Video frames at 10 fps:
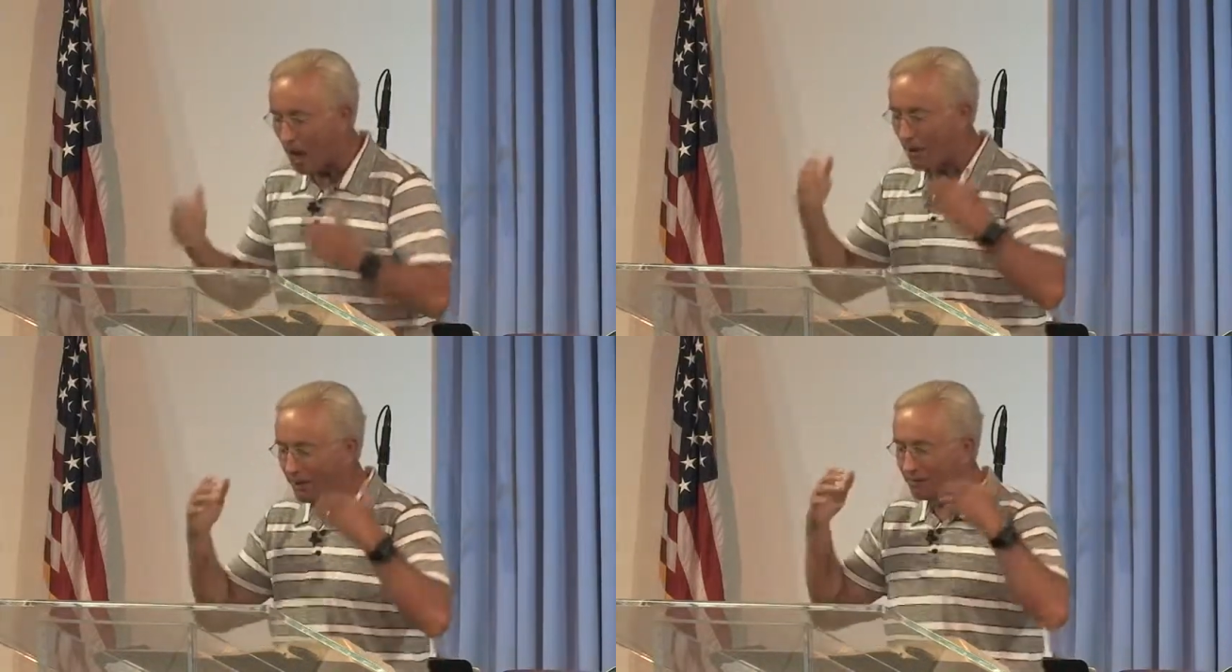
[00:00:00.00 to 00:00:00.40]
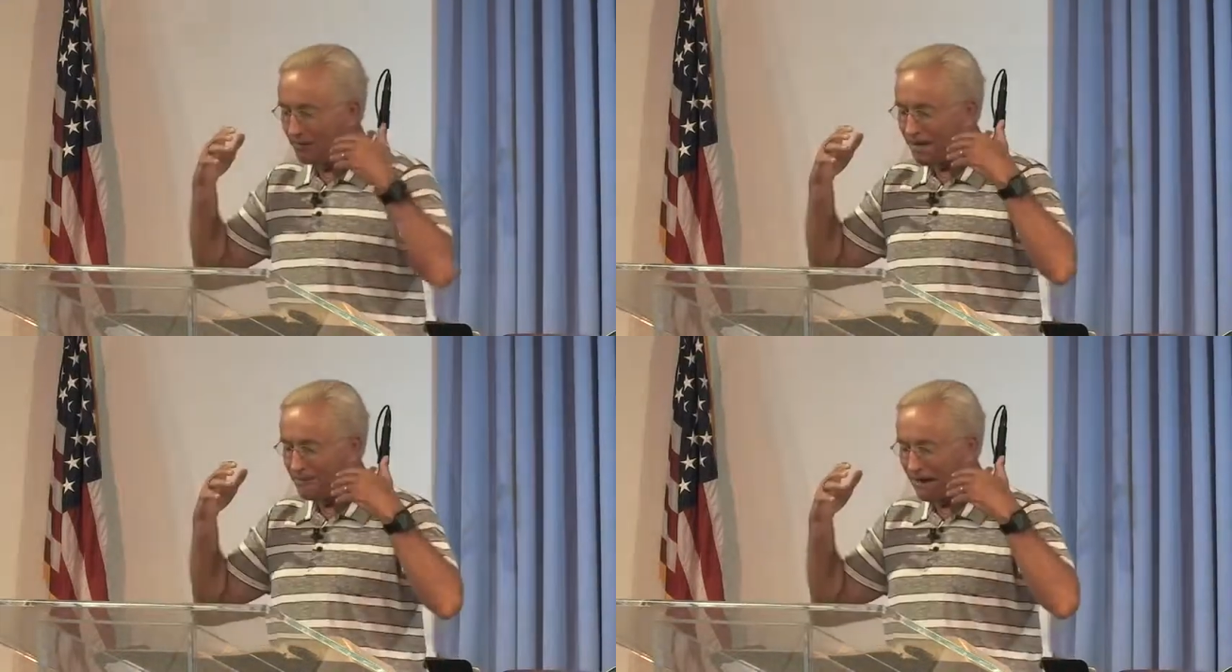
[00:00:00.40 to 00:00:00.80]
want to
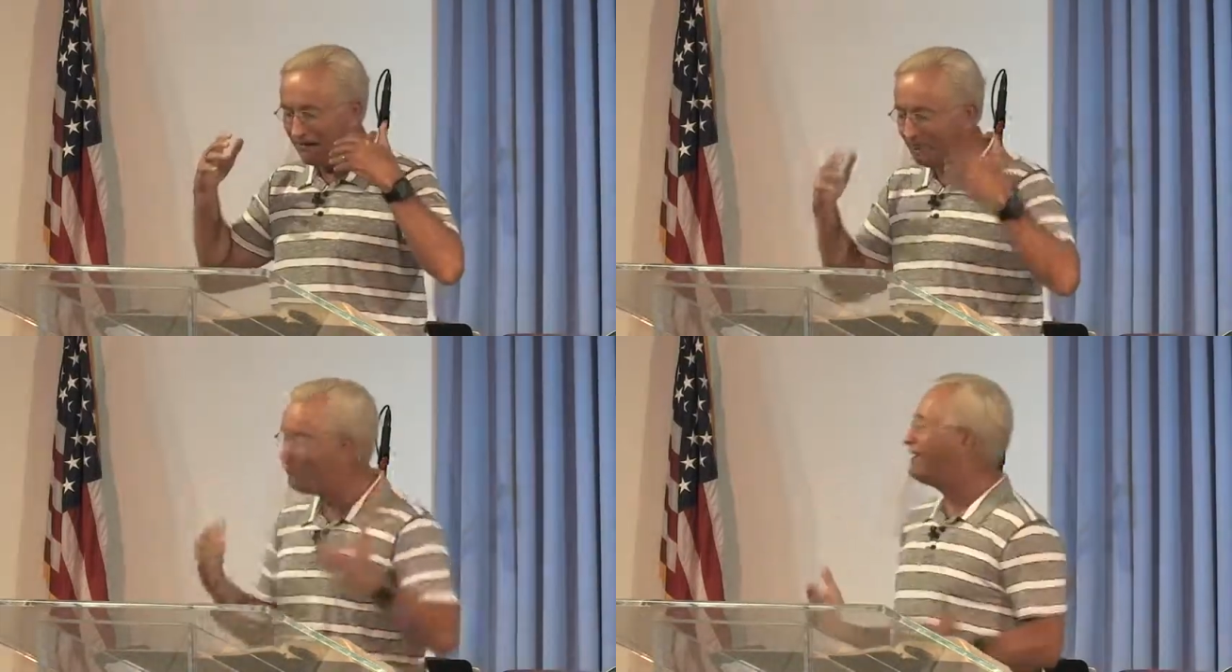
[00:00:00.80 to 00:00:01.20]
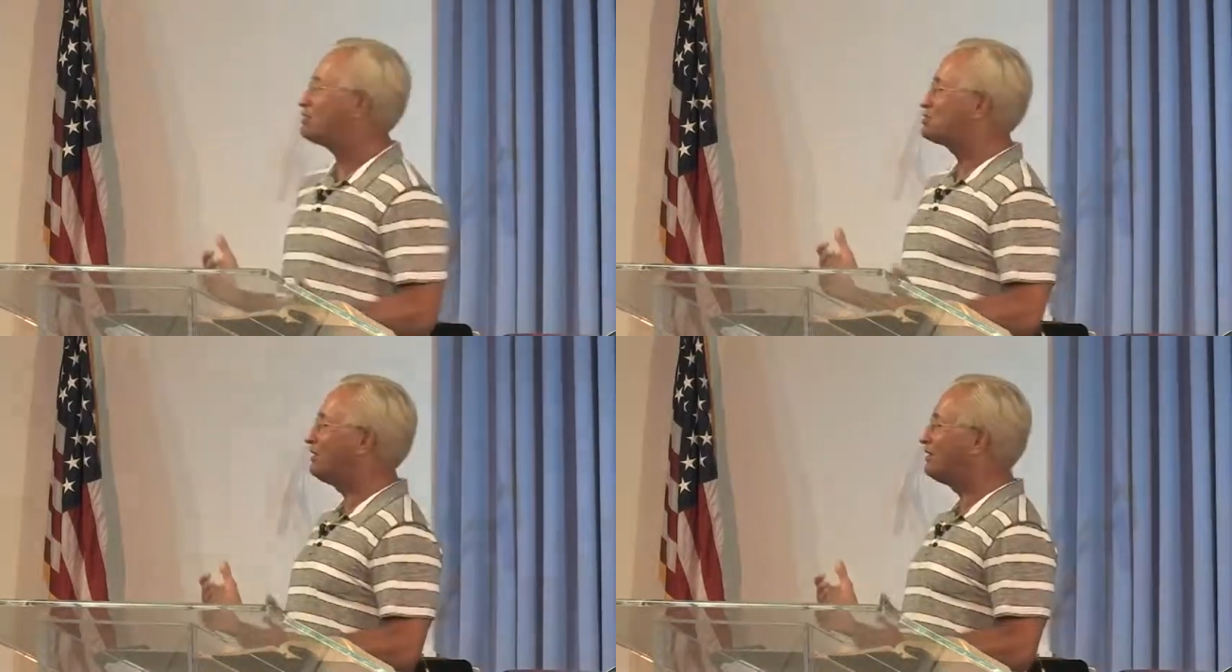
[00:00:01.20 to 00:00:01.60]
bring my
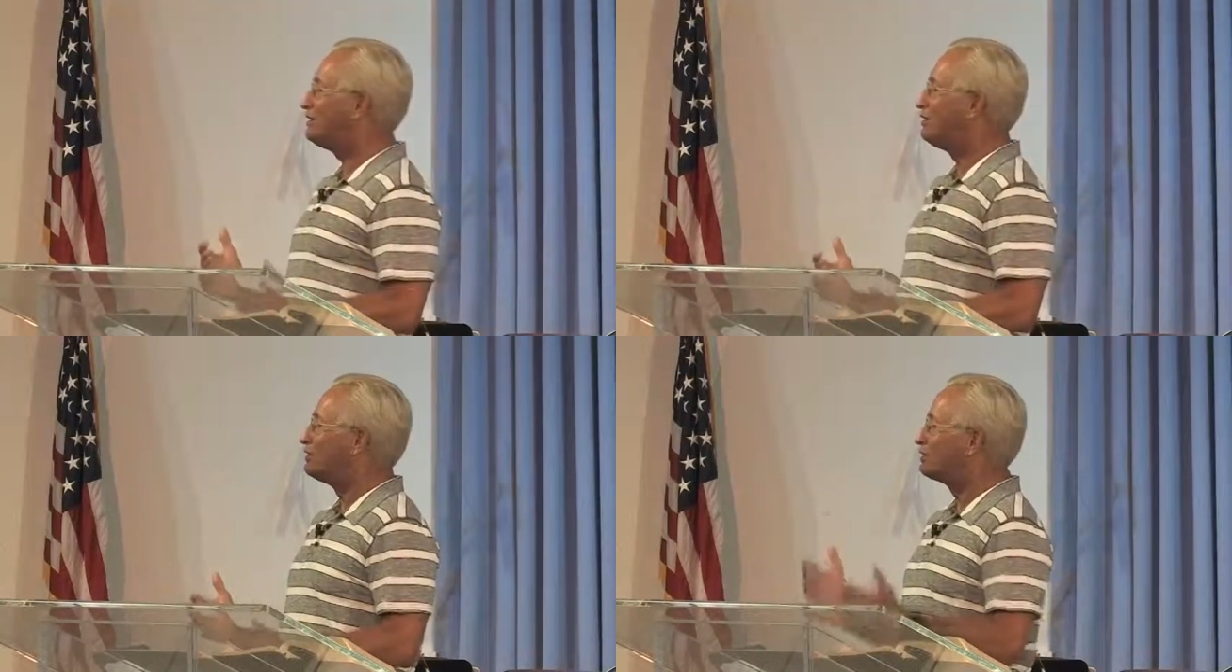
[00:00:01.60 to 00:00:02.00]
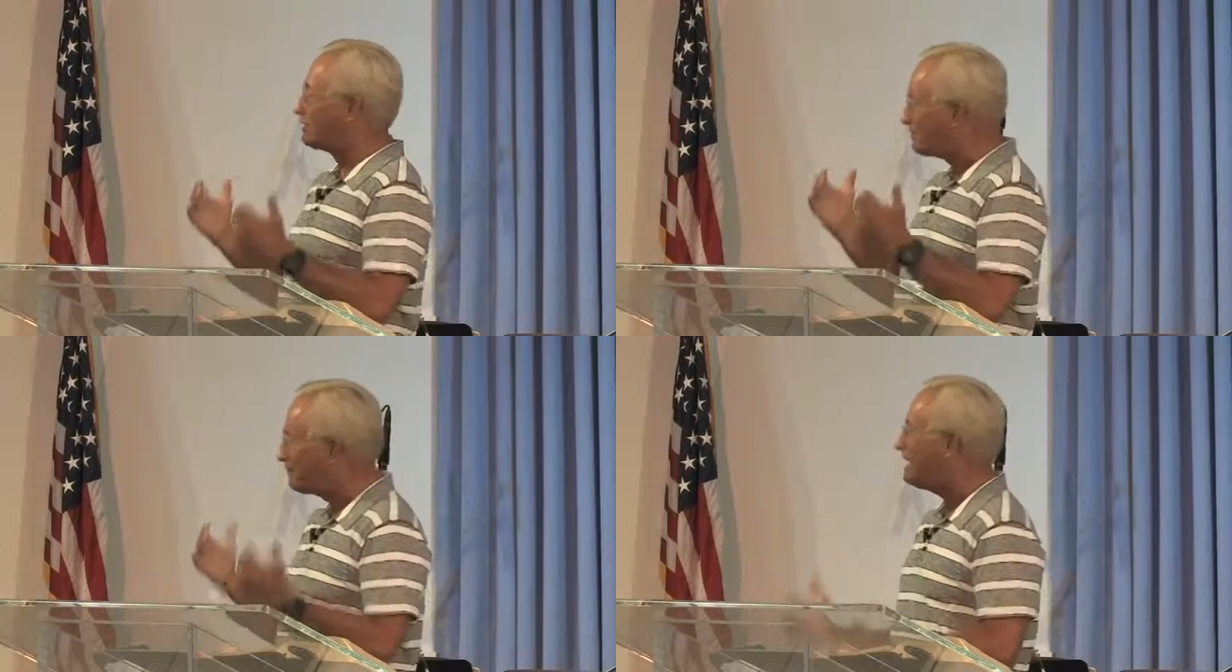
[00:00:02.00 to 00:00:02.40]
vision to
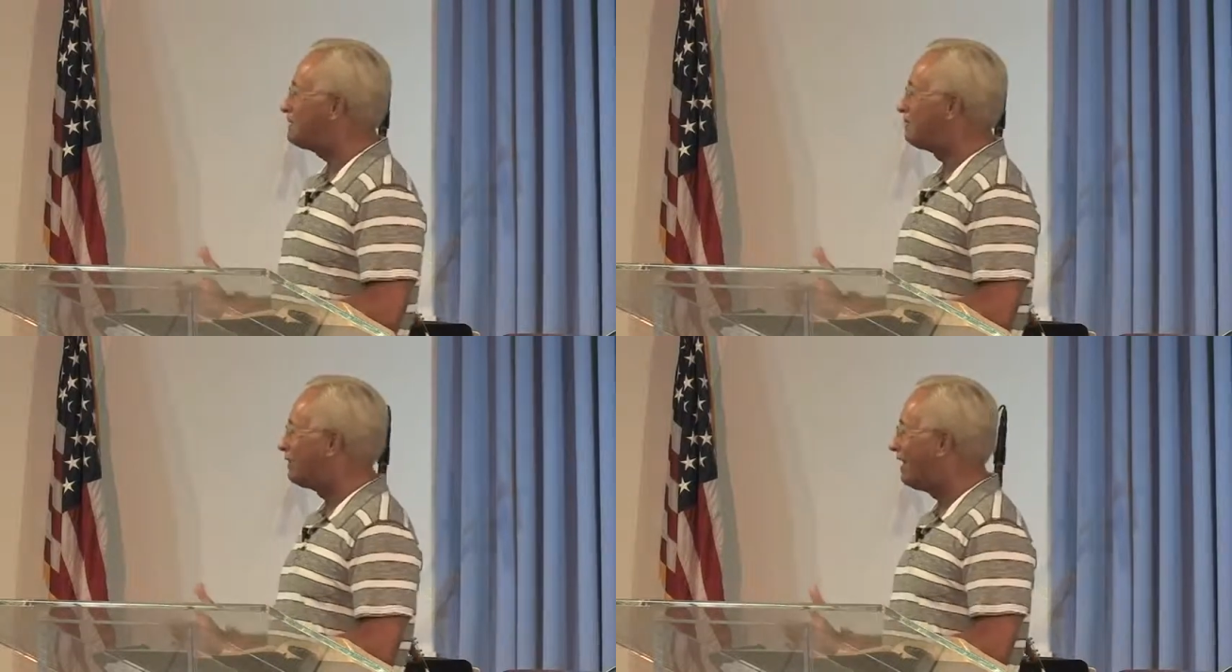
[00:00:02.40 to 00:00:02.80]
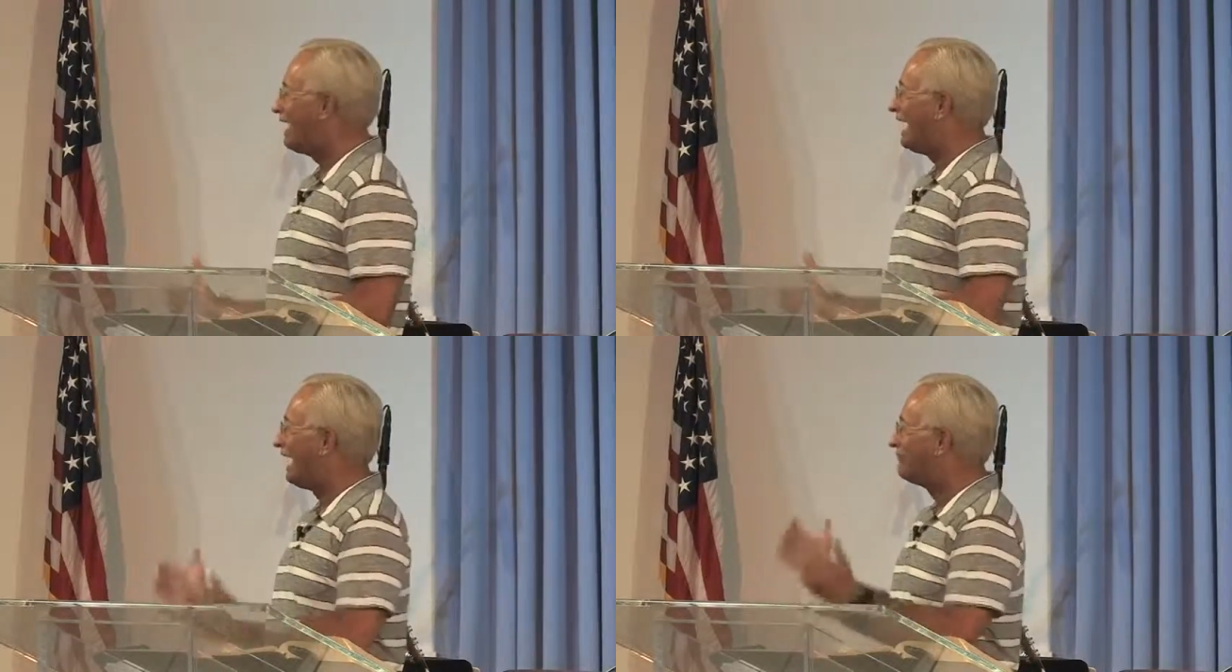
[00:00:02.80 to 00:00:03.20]
the people
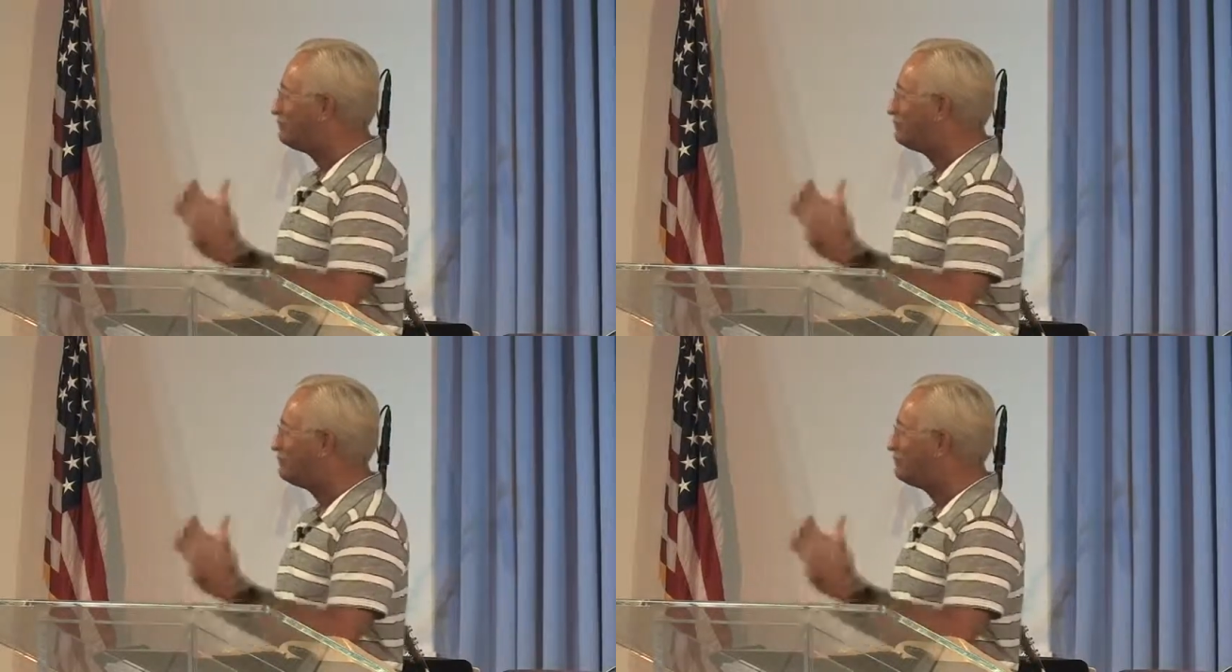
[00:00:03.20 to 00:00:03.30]
of